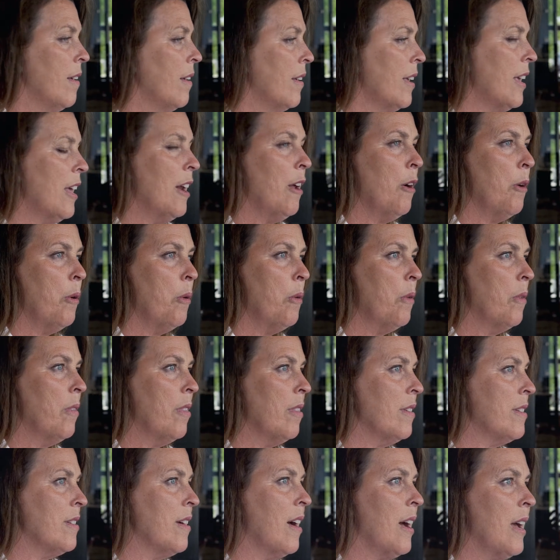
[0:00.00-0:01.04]

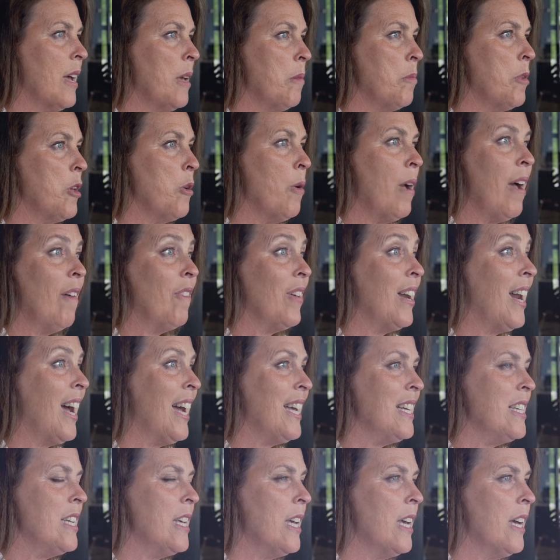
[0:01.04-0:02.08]
the time you have an
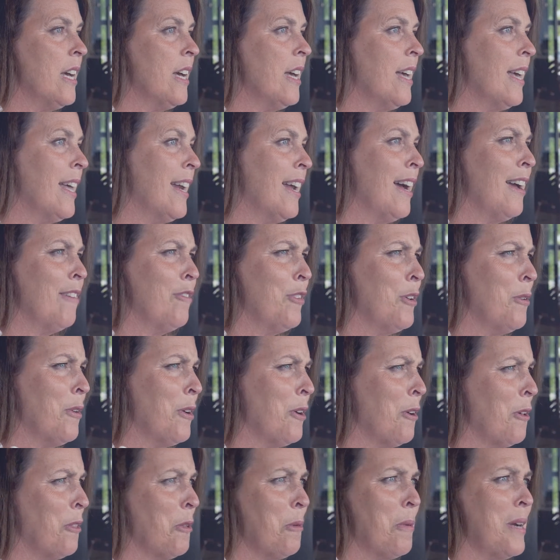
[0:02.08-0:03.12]
idea, and I view it
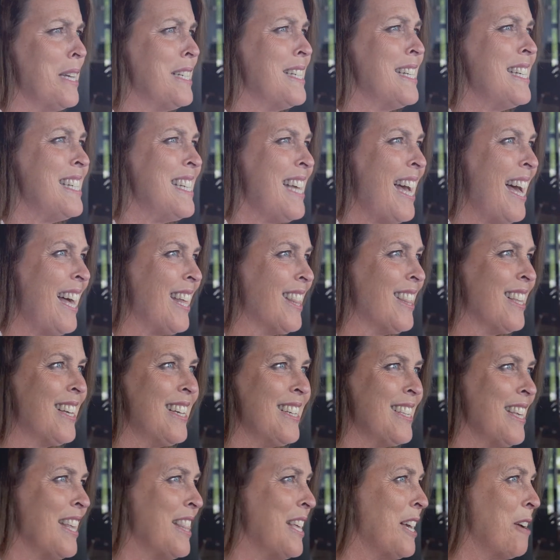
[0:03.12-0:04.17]
all the way to death,
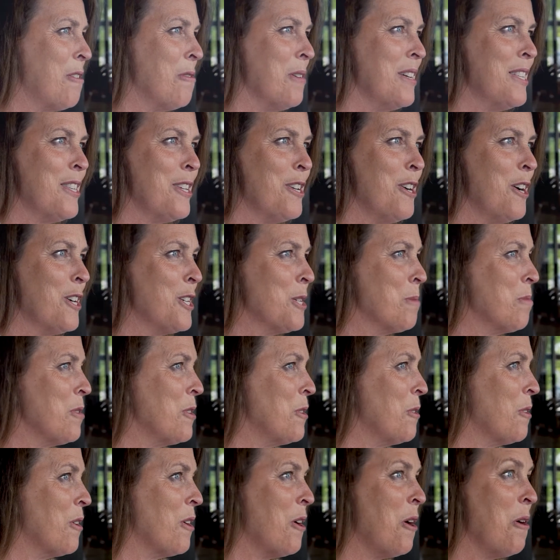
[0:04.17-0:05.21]
because I think once an
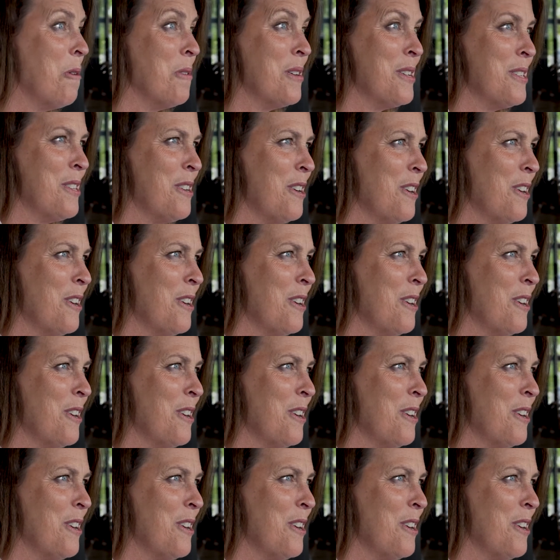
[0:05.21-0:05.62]
entrepreneur, always an